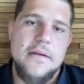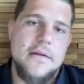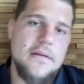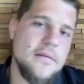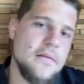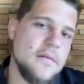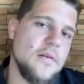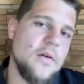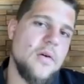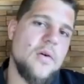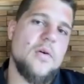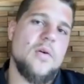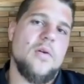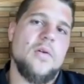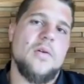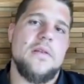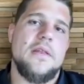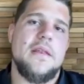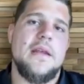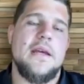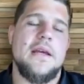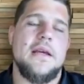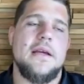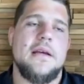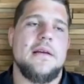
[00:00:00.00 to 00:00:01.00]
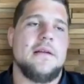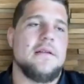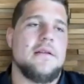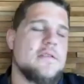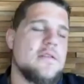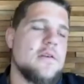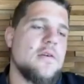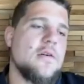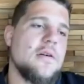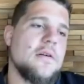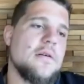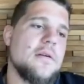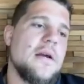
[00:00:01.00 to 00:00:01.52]
the whole thing and
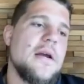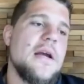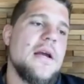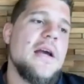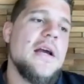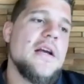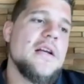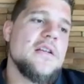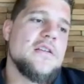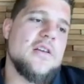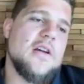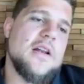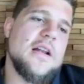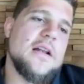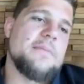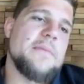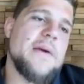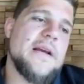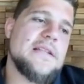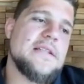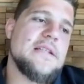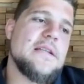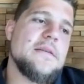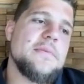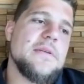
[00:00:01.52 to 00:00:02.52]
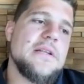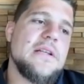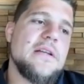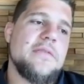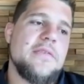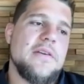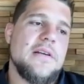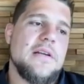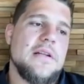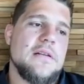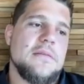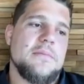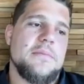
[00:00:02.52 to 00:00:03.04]
so on. So that makes it a bit
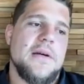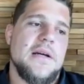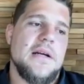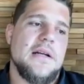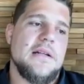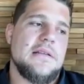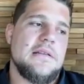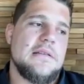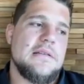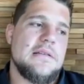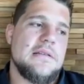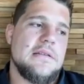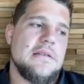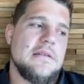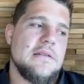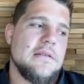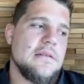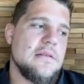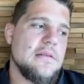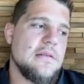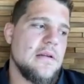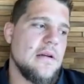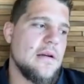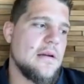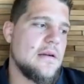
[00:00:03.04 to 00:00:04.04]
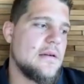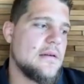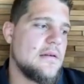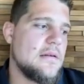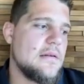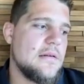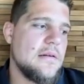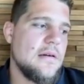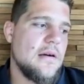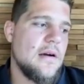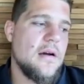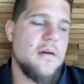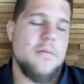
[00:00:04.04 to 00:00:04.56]
difficult, but like
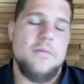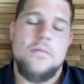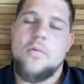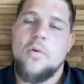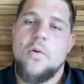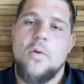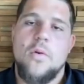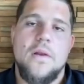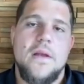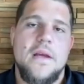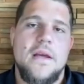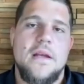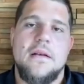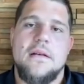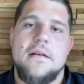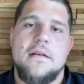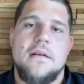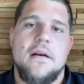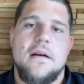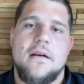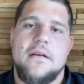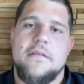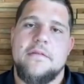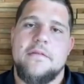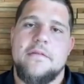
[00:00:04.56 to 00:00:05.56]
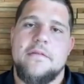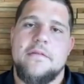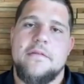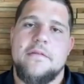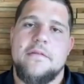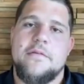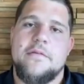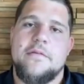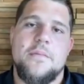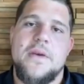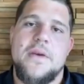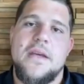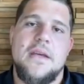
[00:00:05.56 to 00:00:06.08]
I'm all in. Like for
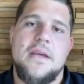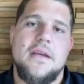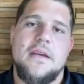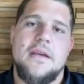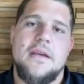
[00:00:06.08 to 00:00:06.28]
me,